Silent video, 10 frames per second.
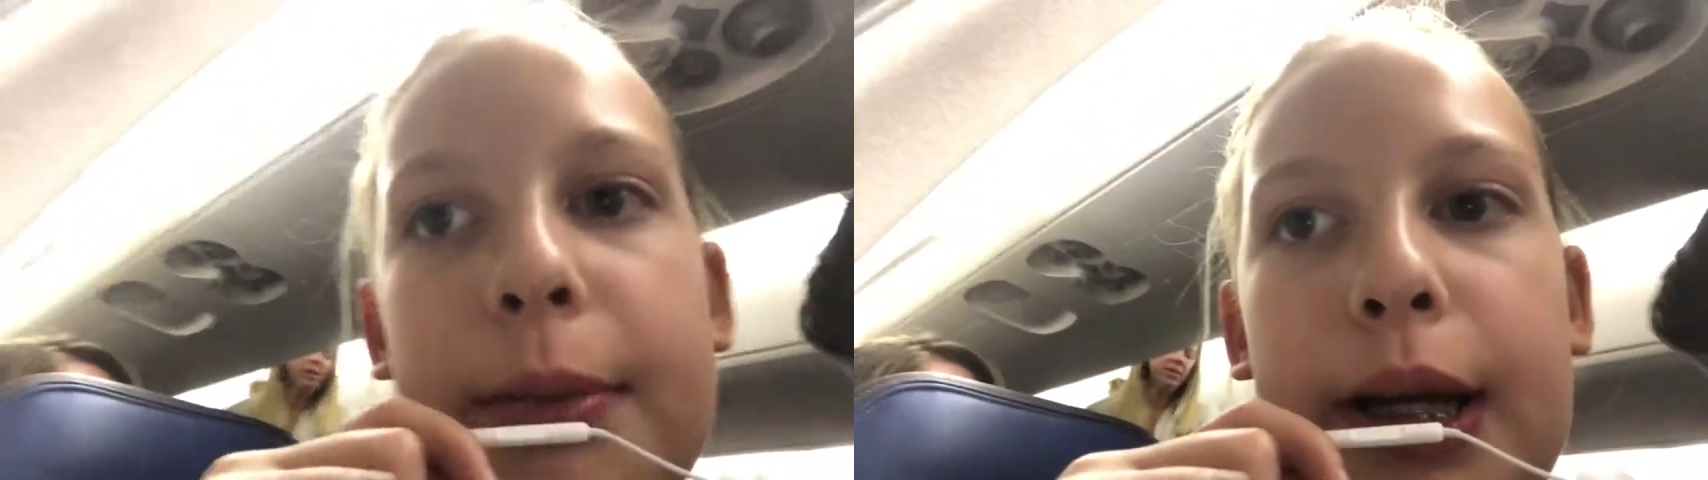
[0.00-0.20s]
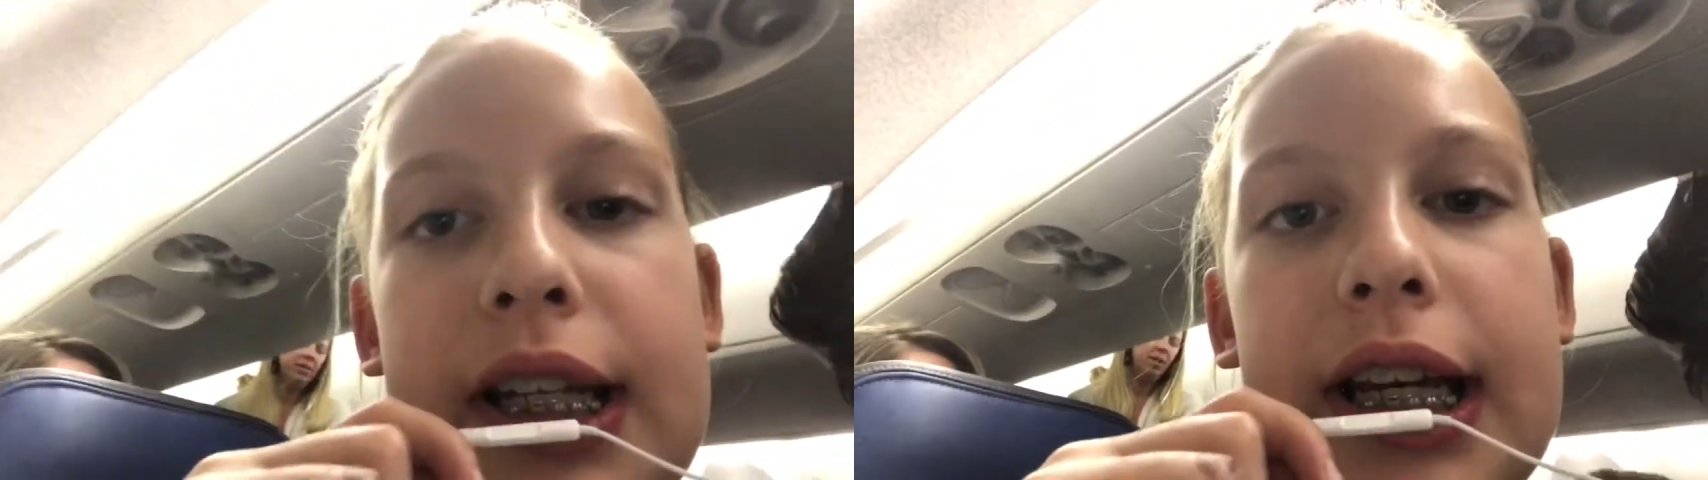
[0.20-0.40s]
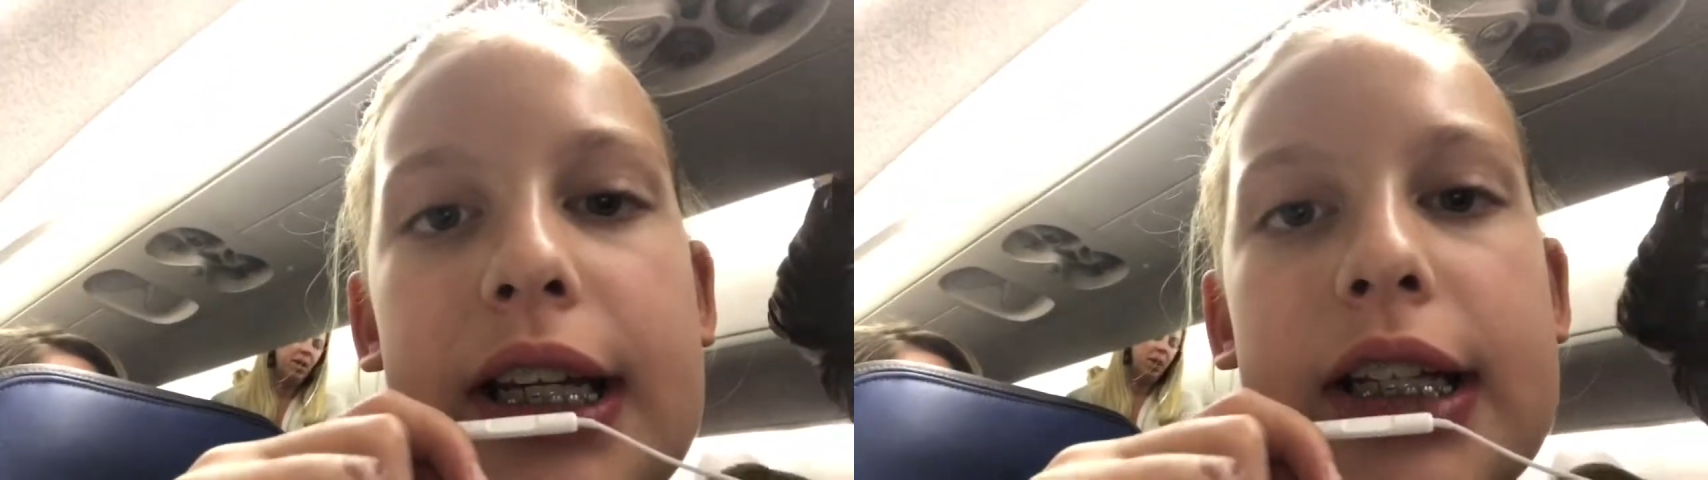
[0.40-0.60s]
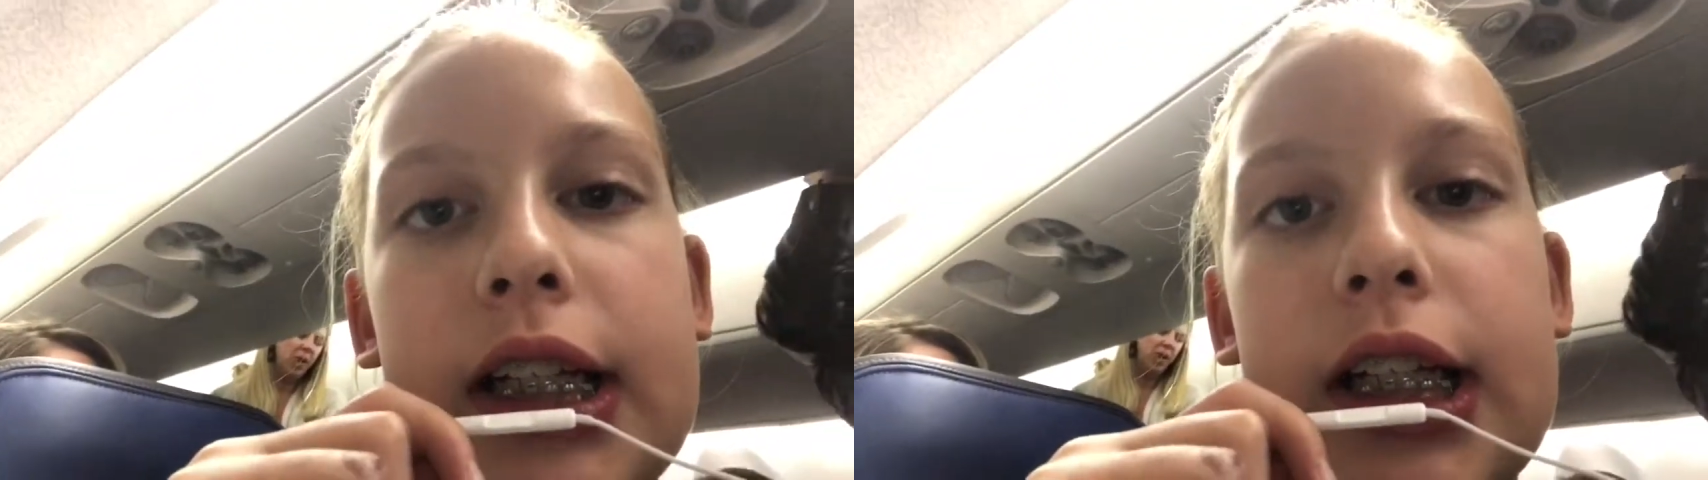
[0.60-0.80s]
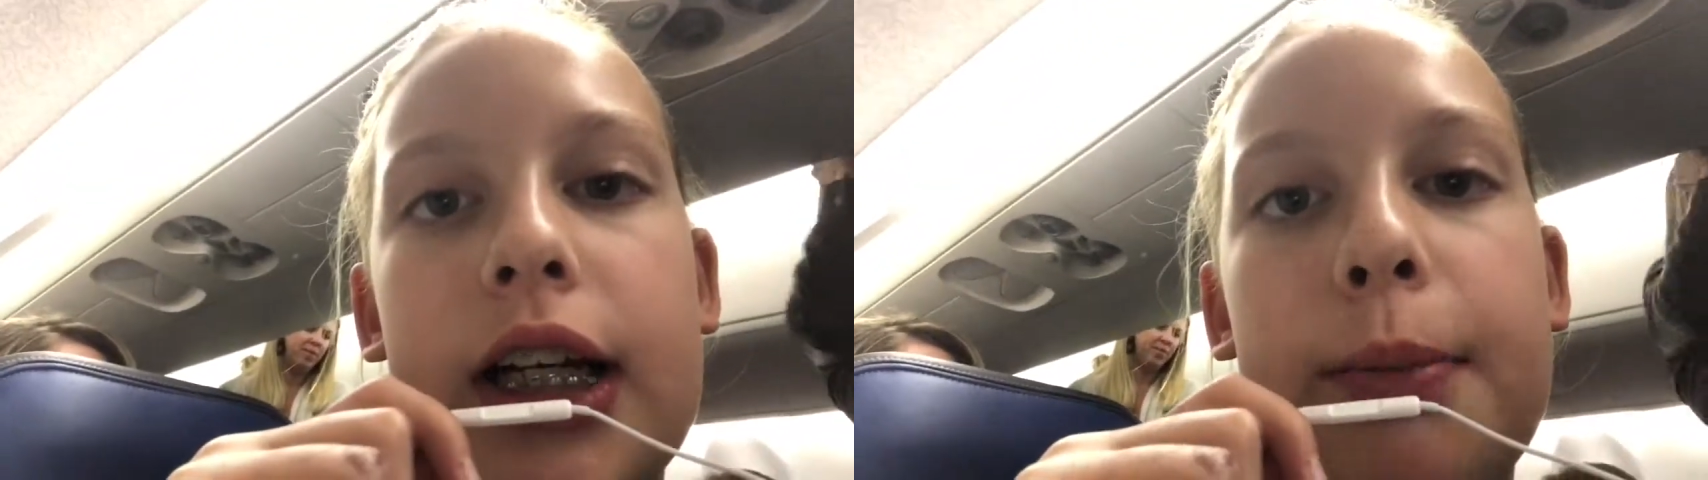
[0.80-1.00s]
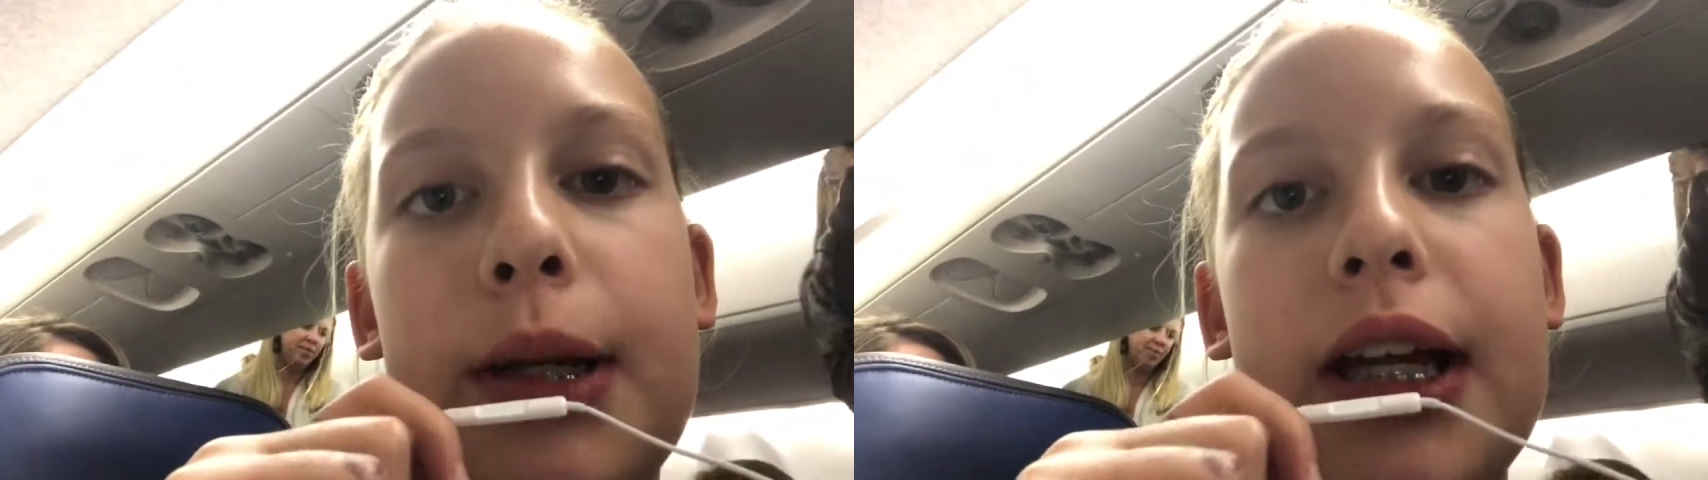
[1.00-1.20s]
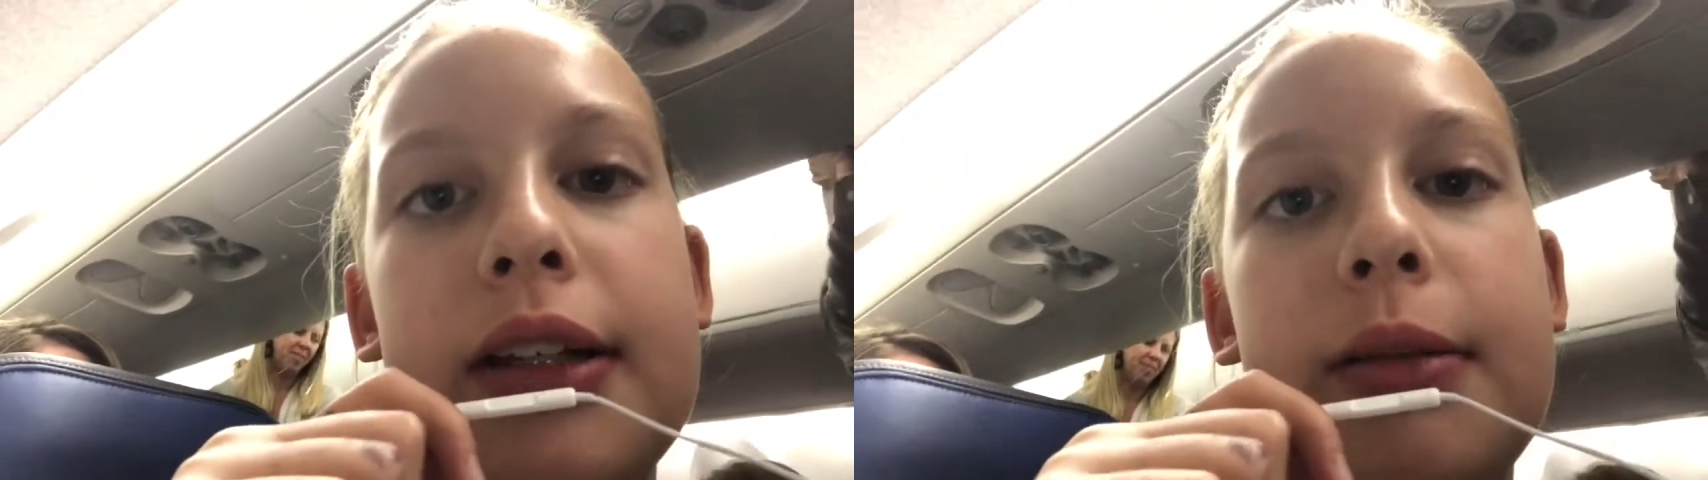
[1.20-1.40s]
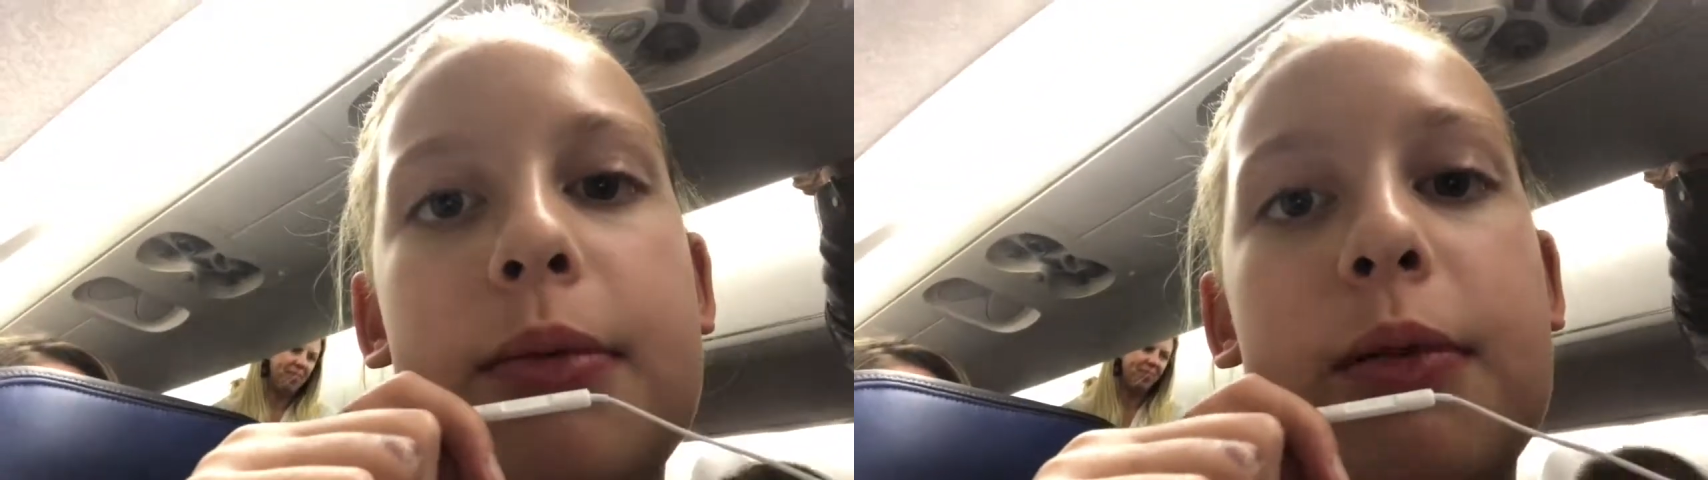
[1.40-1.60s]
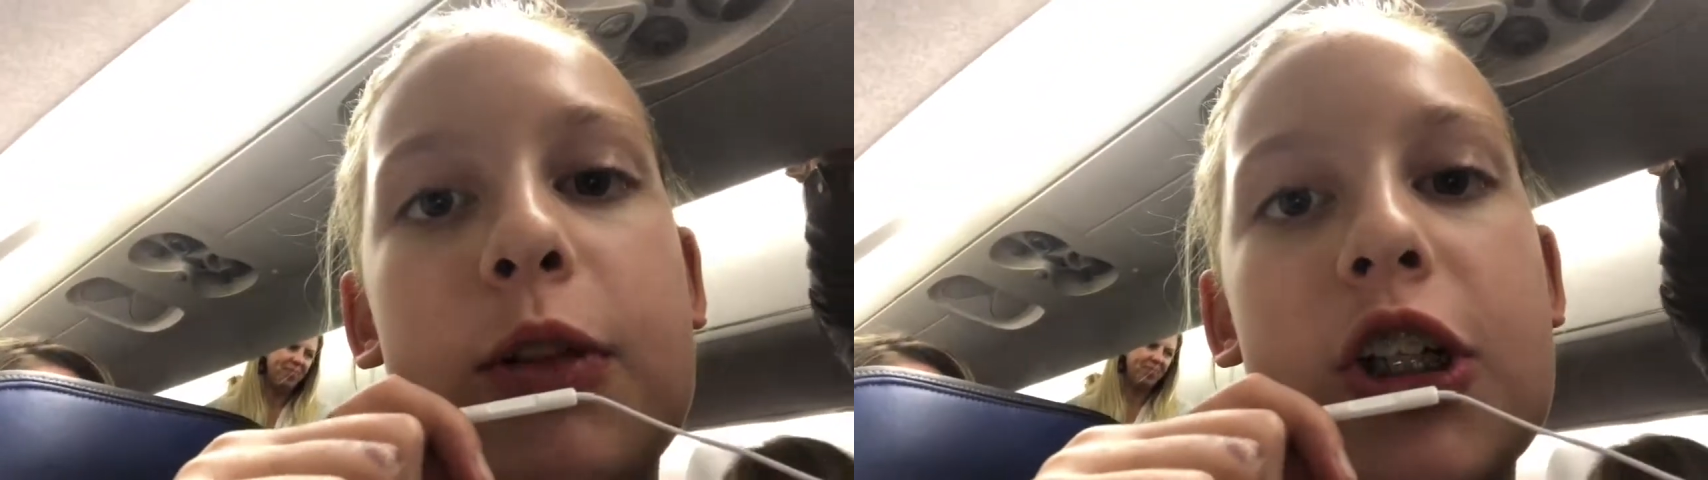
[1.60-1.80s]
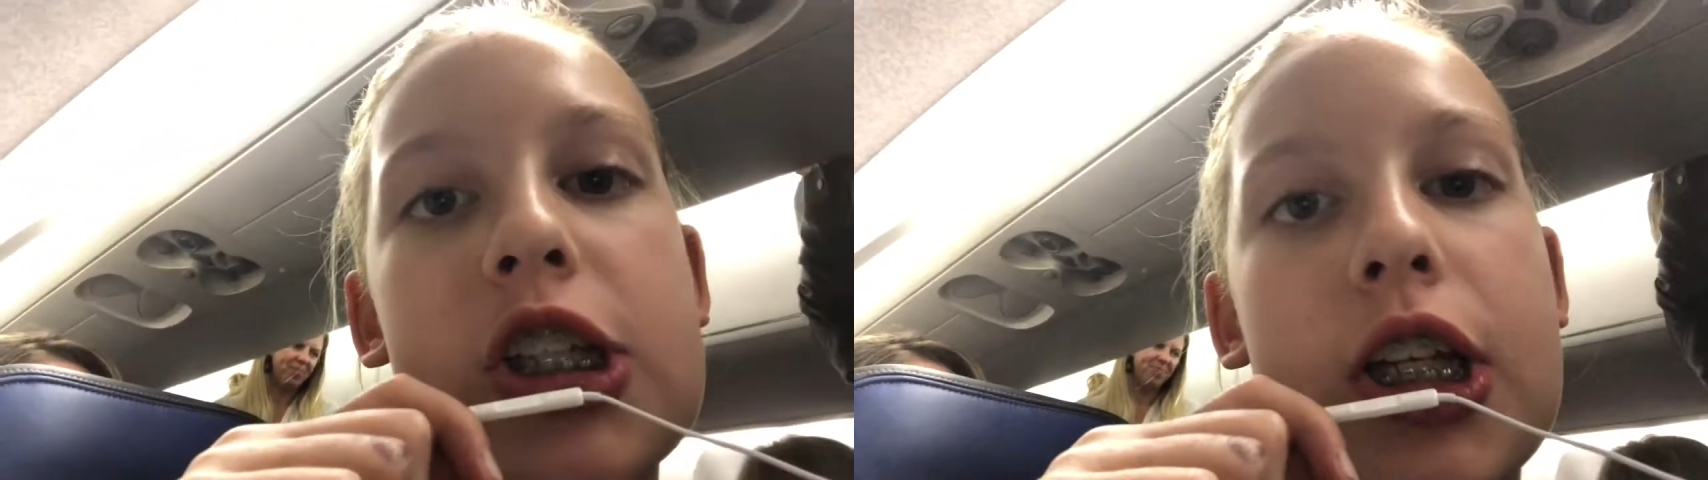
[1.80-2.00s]
My dad didn't come, but
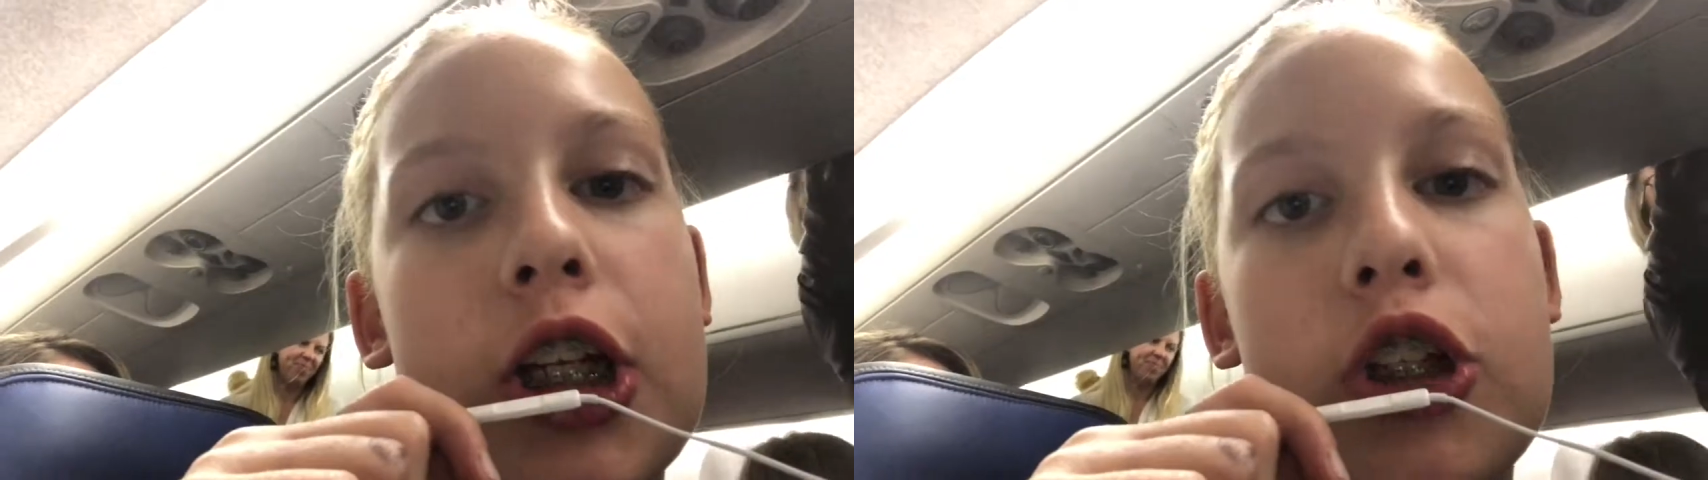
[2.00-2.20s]
we're just gonna